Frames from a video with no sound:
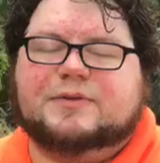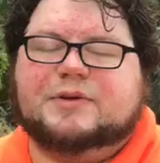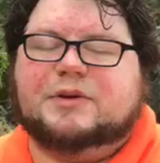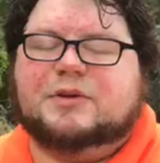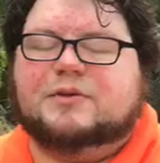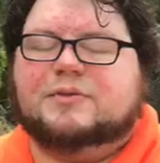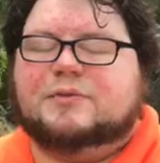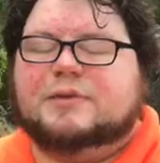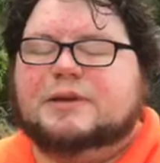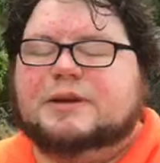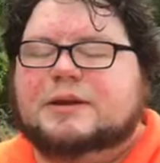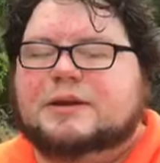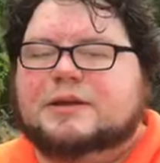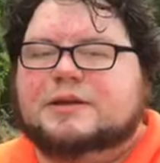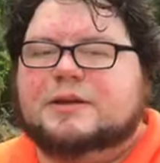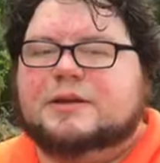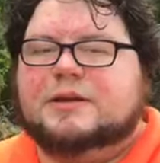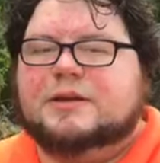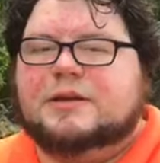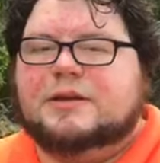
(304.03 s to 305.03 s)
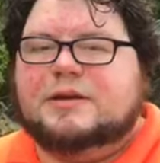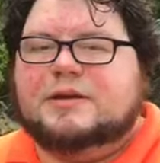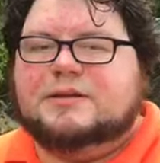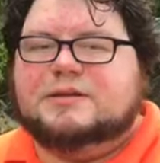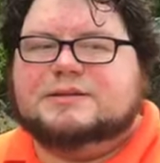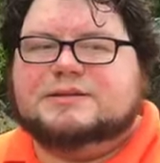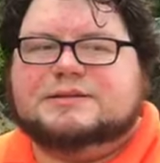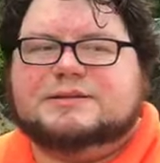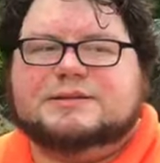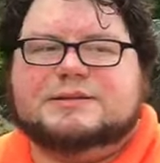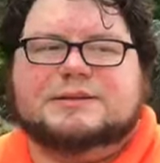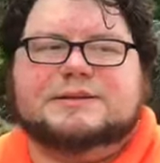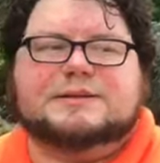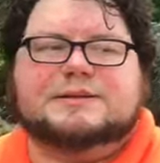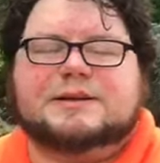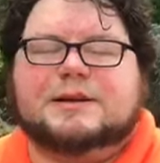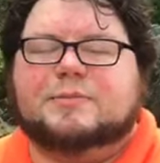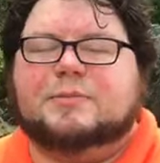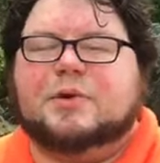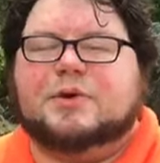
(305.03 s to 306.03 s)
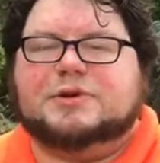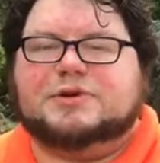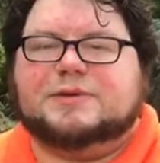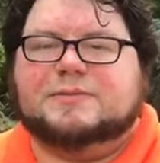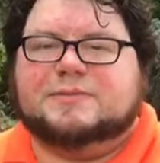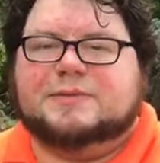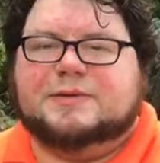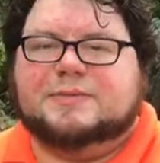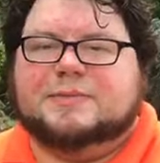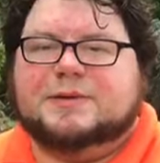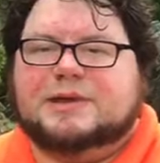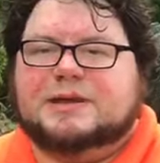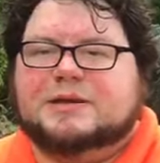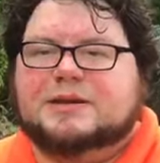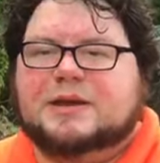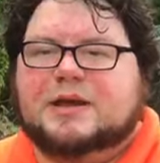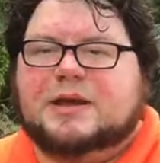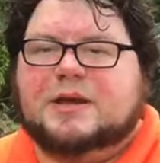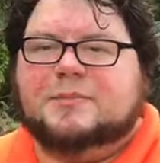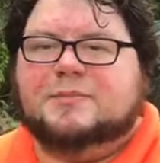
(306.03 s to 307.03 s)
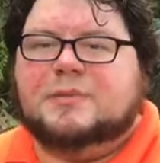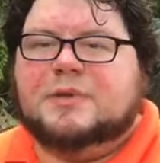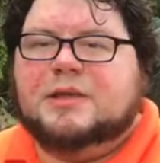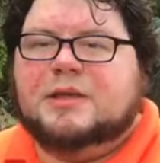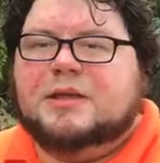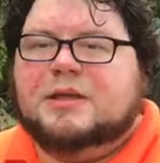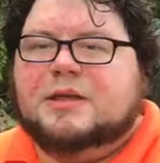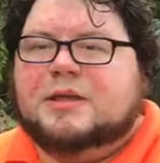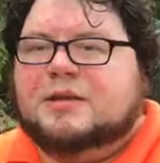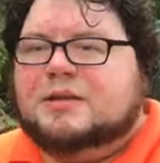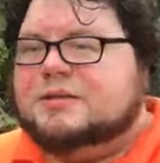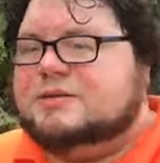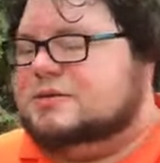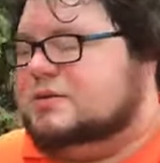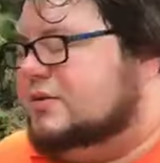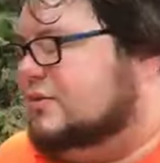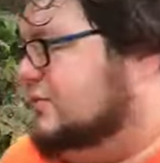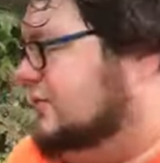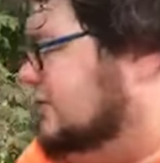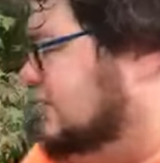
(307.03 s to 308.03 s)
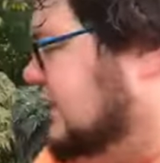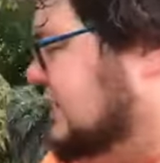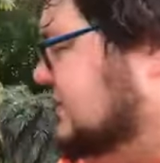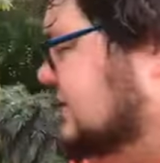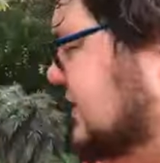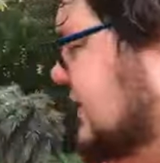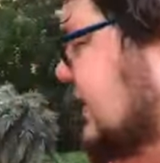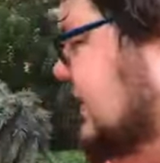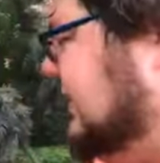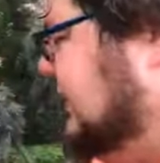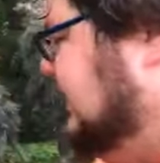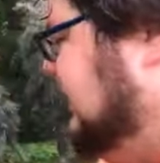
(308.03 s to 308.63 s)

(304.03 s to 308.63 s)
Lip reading: You don't really need to season much of the meat. So that's all I did